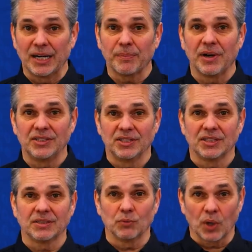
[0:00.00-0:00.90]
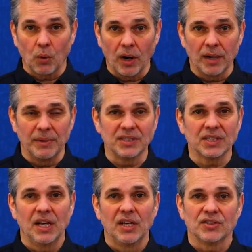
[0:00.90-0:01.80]
enterprise's
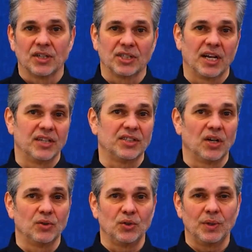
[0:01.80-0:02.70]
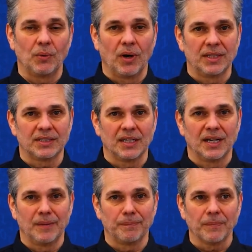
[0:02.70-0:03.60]
requirements, such as, do we want
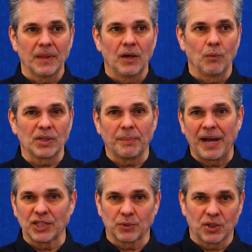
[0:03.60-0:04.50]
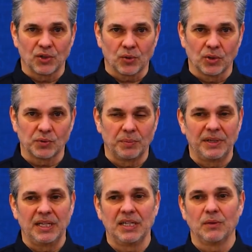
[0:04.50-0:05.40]
what the password controls would
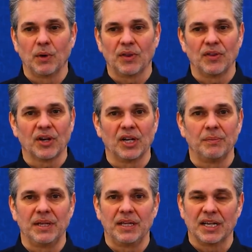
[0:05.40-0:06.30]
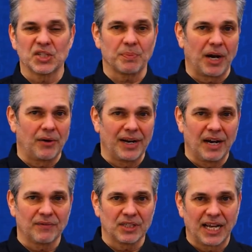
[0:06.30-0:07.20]
be, whether they're going to be expiring
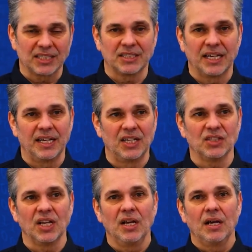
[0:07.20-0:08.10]
after X days,